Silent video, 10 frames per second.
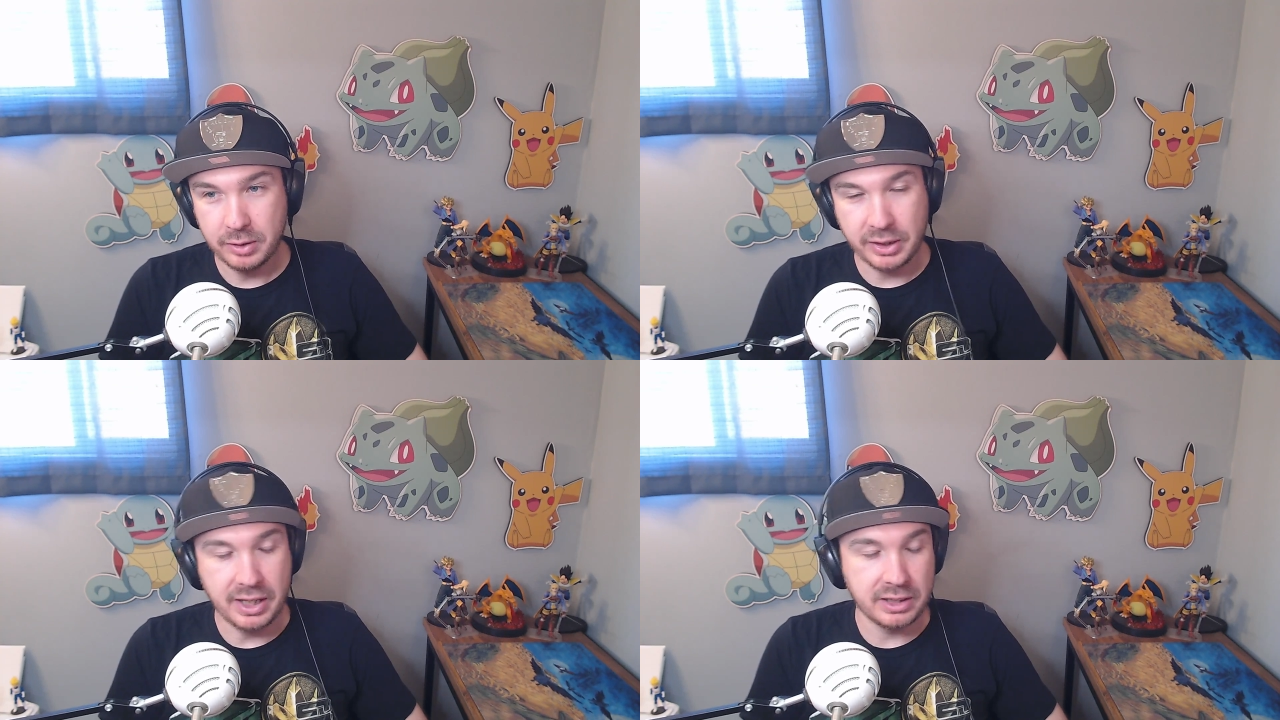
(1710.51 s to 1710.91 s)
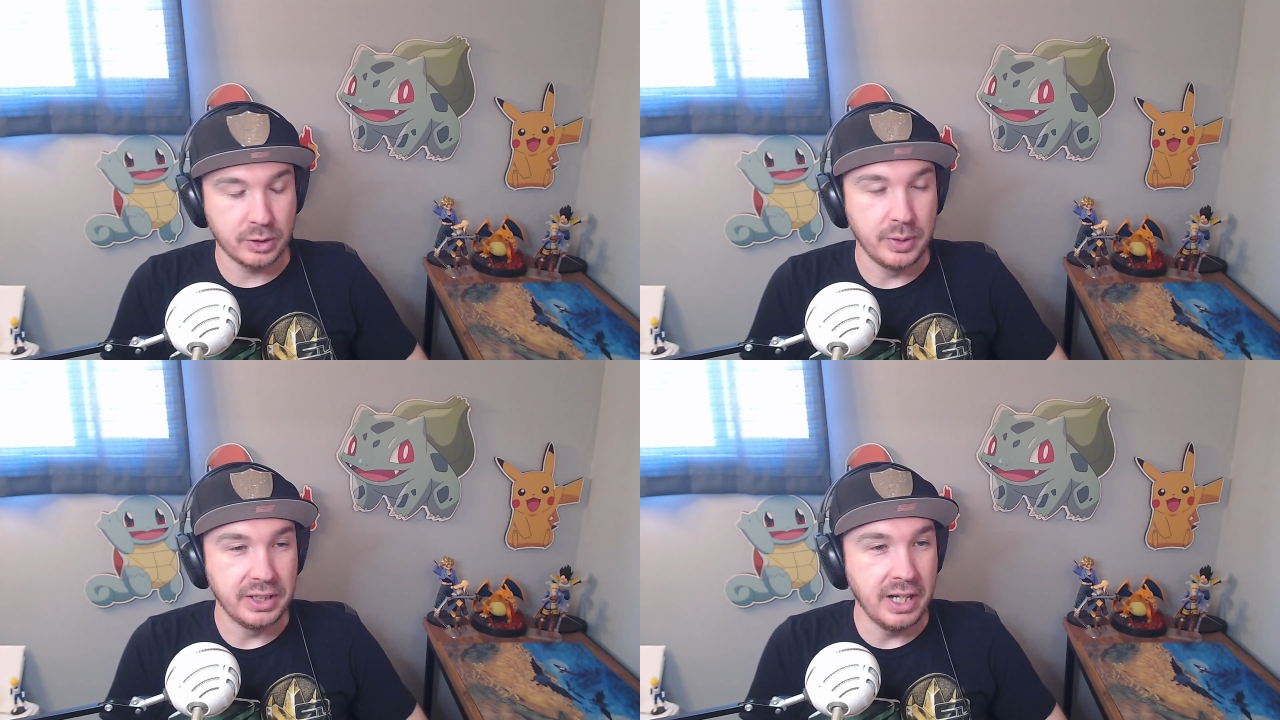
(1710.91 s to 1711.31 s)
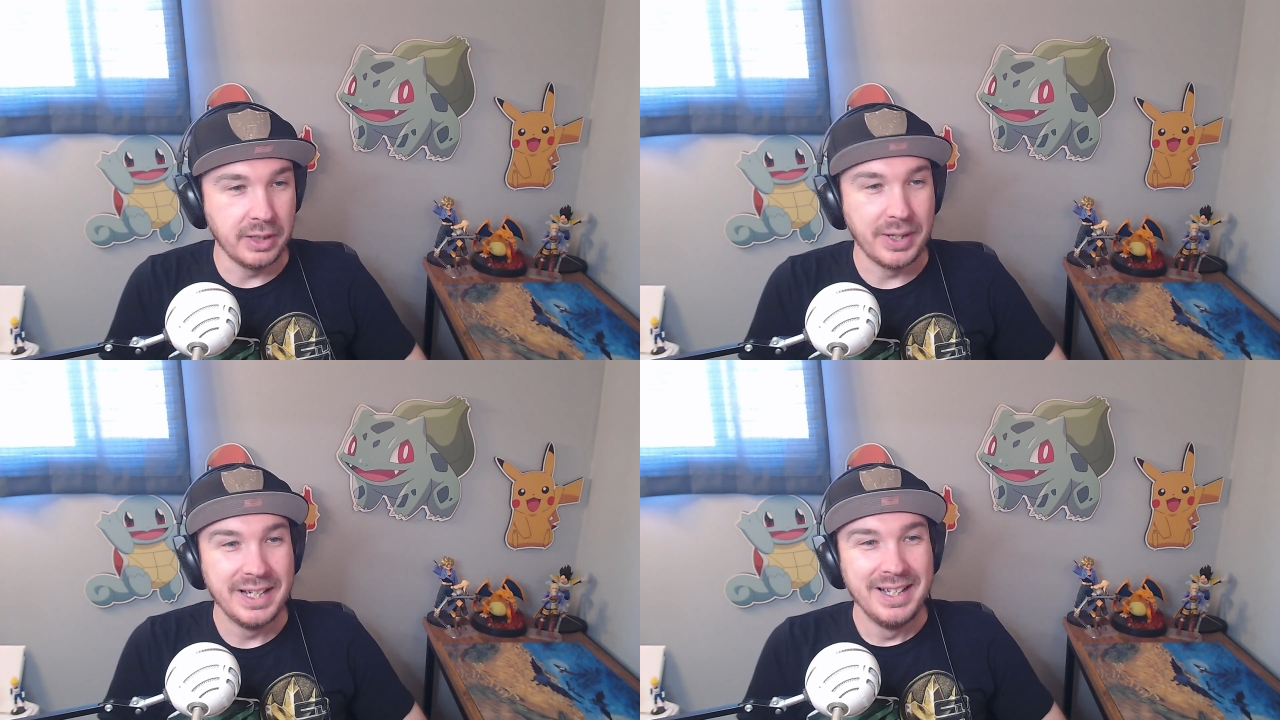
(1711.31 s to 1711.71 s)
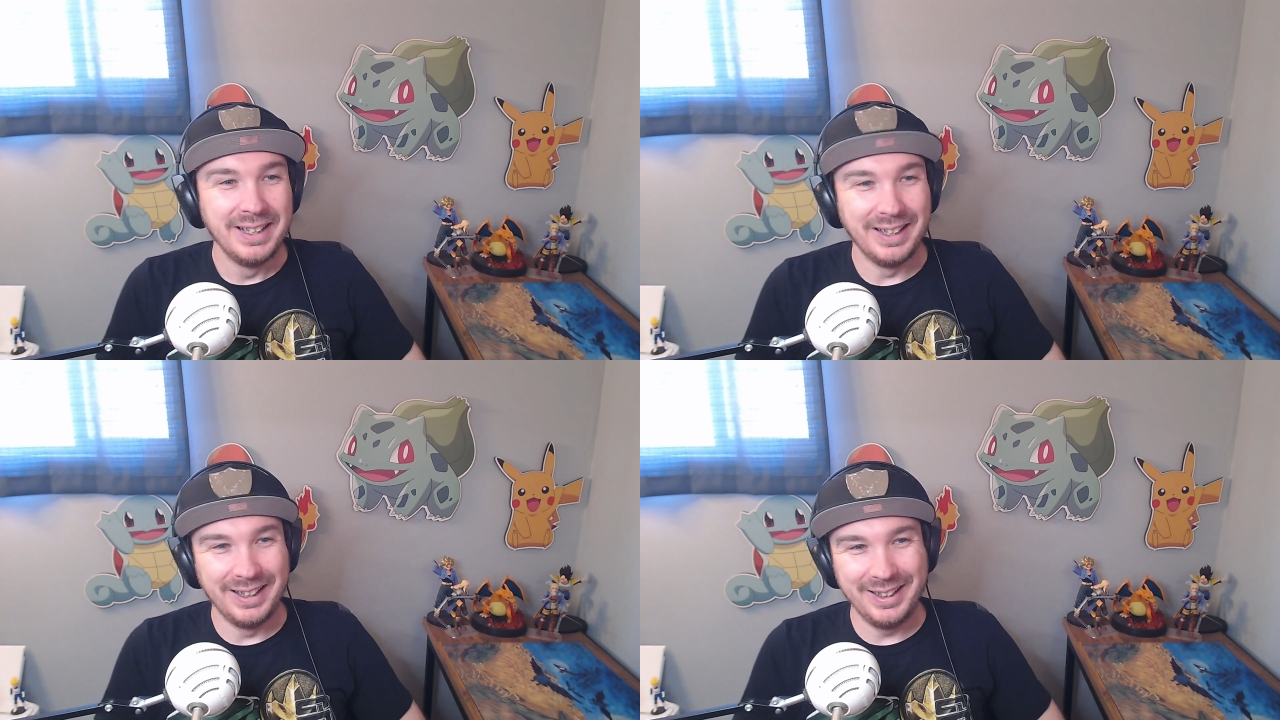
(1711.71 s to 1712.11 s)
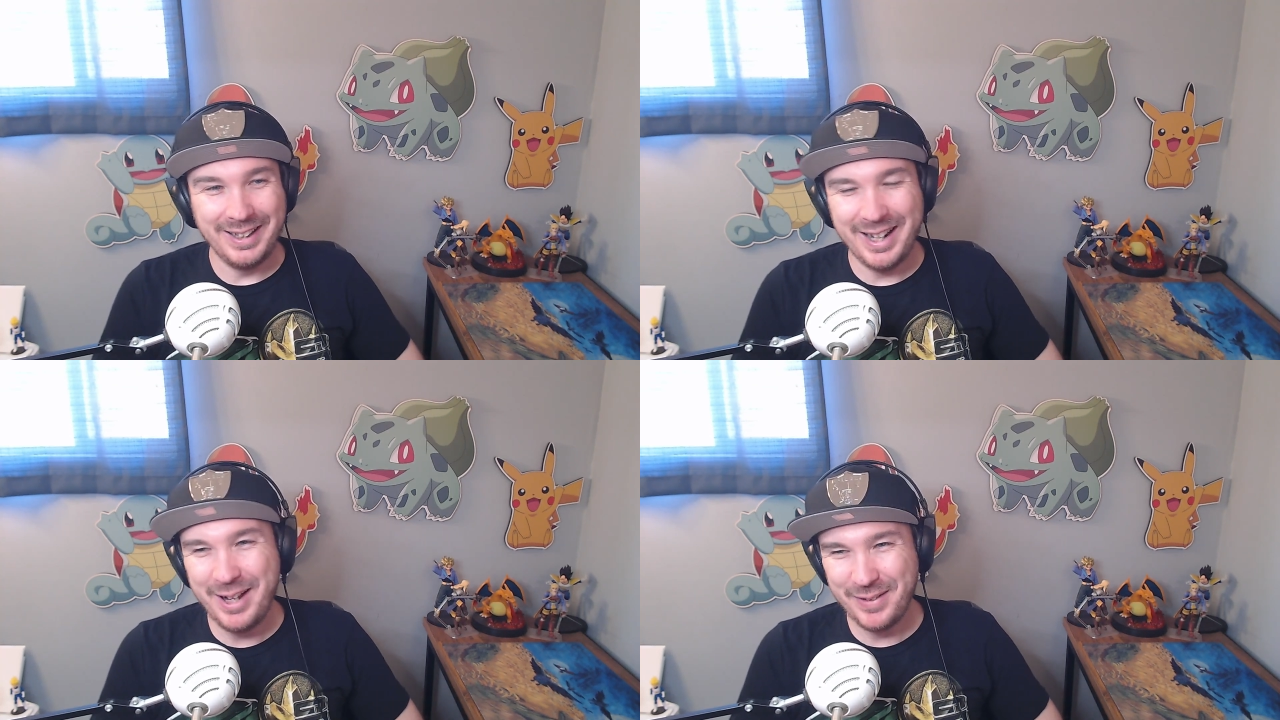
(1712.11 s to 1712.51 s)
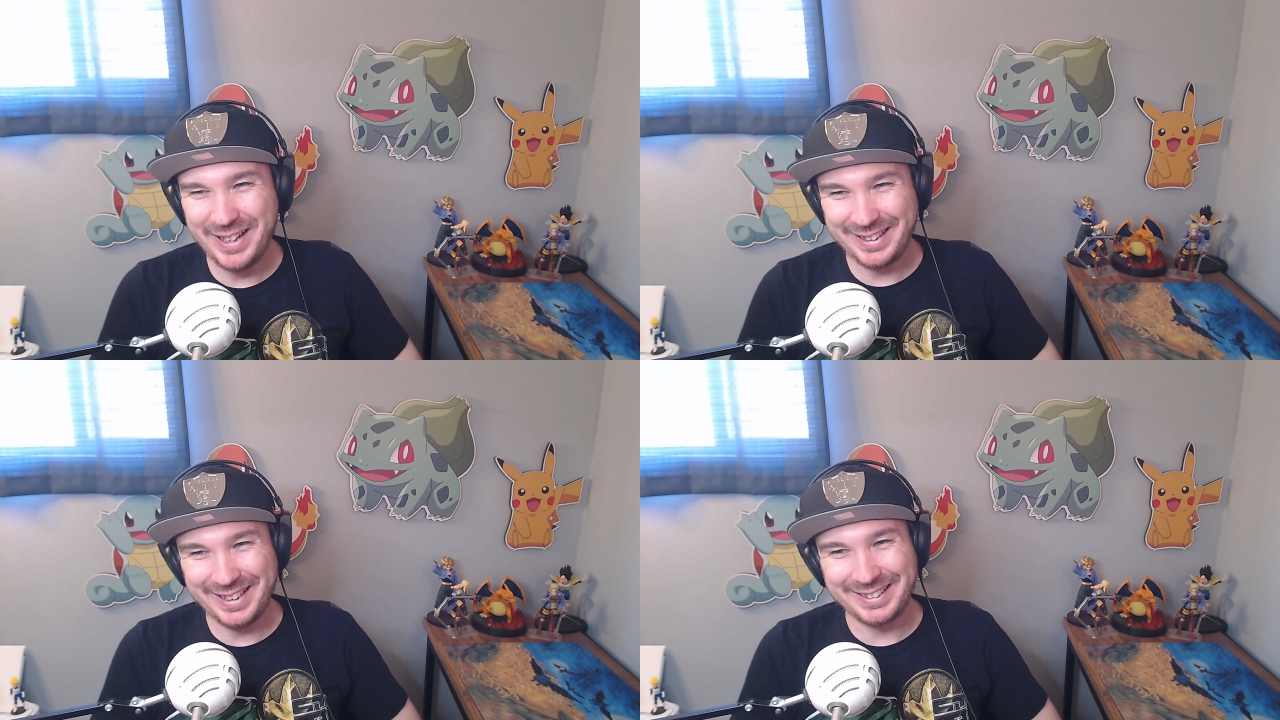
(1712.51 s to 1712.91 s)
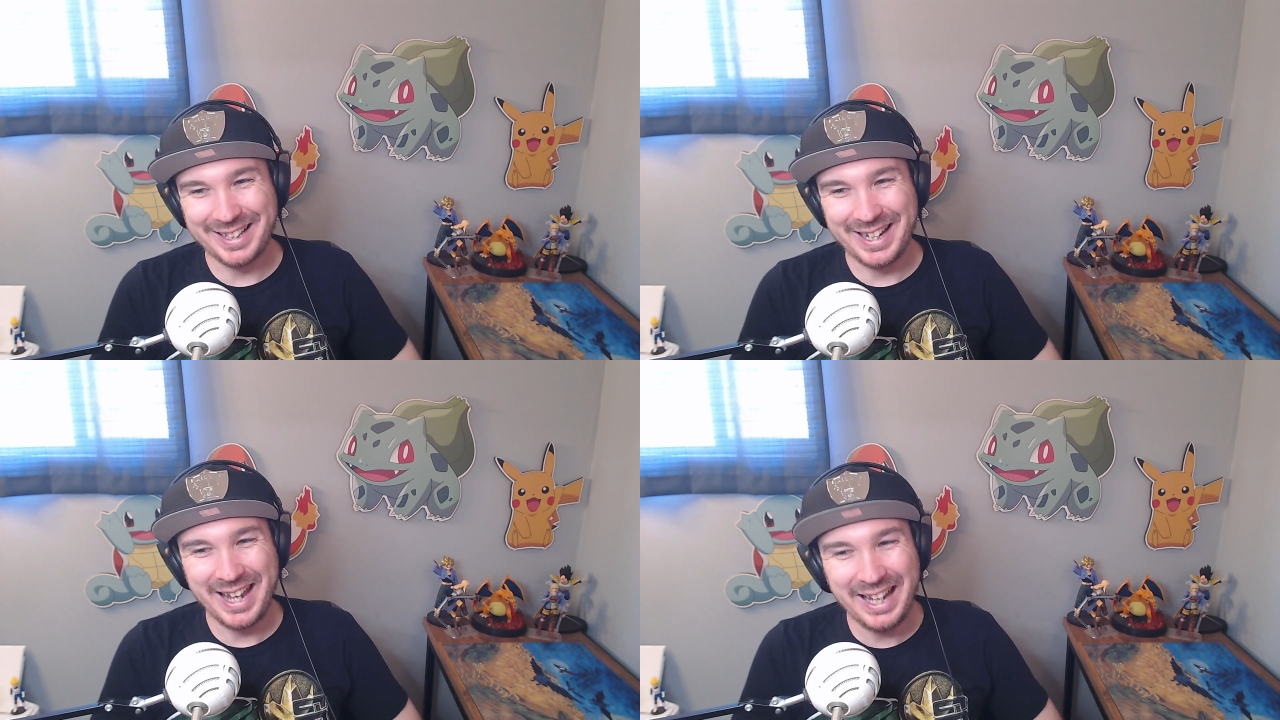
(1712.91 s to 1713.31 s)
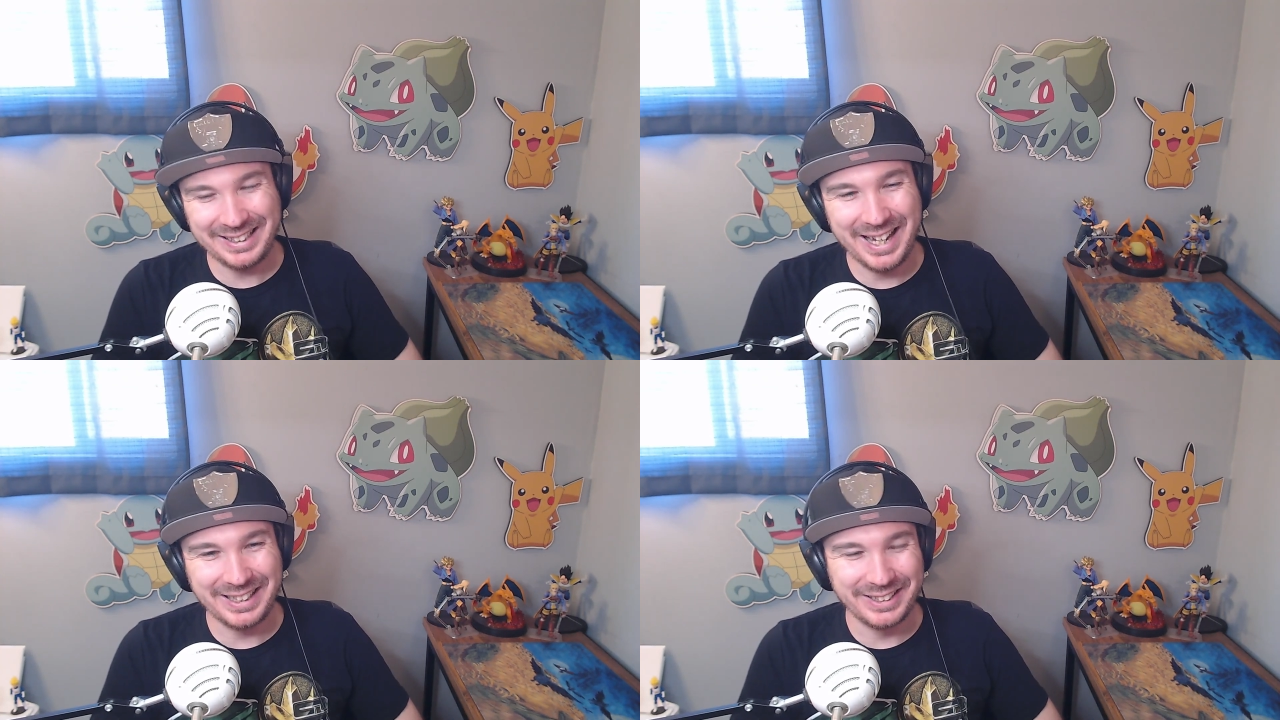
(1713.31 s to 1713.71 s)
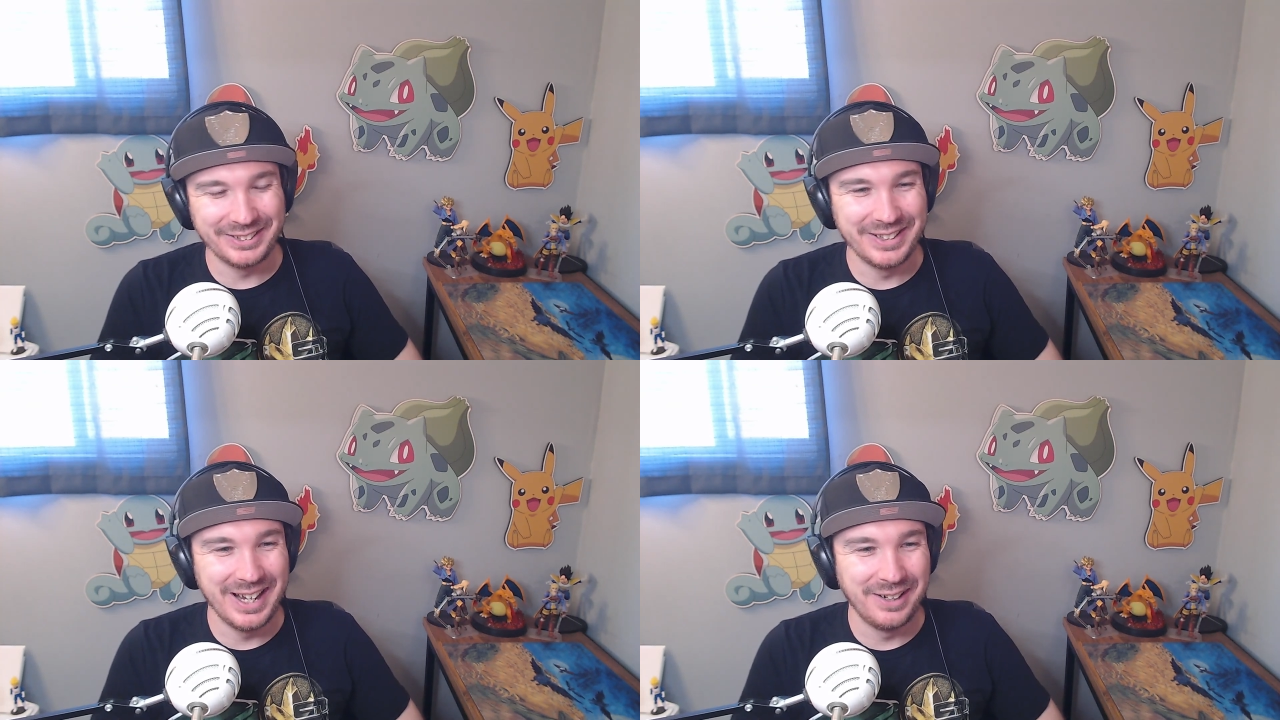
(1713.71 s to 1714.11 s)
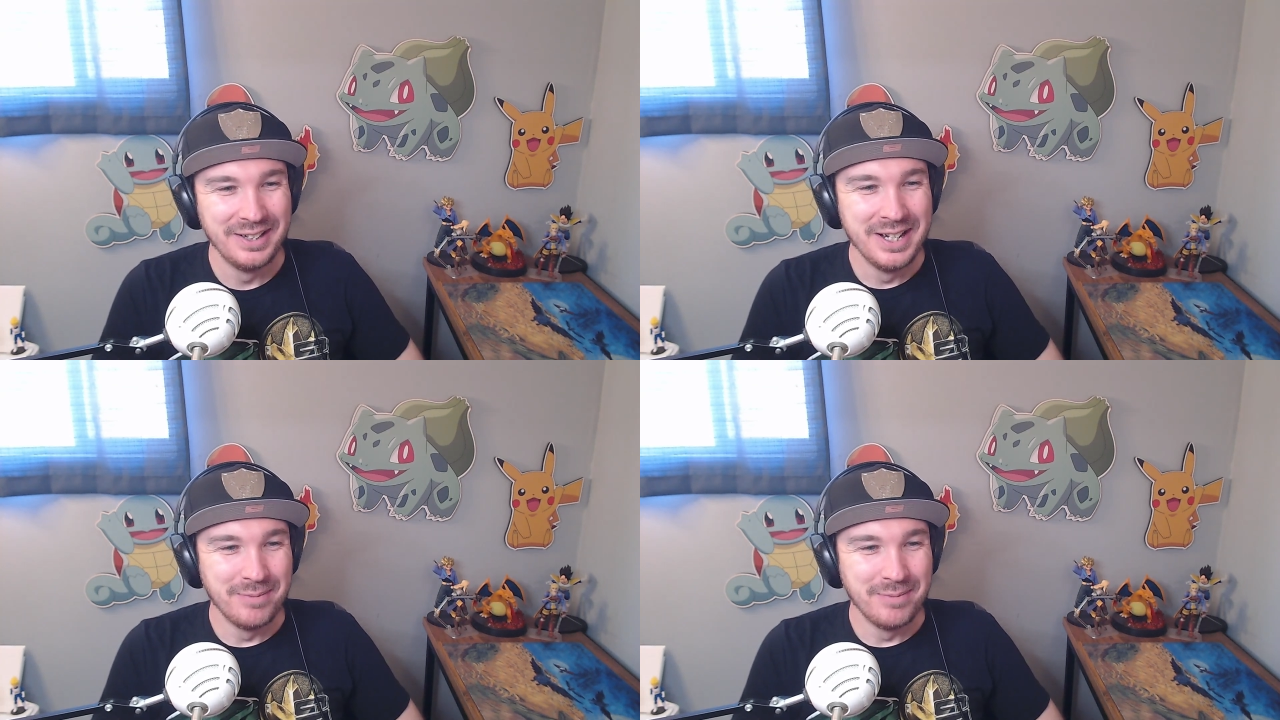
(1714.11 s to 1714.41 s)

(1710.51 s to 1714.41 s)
Okay, that's Queen. Anyway, get the heck out of here now.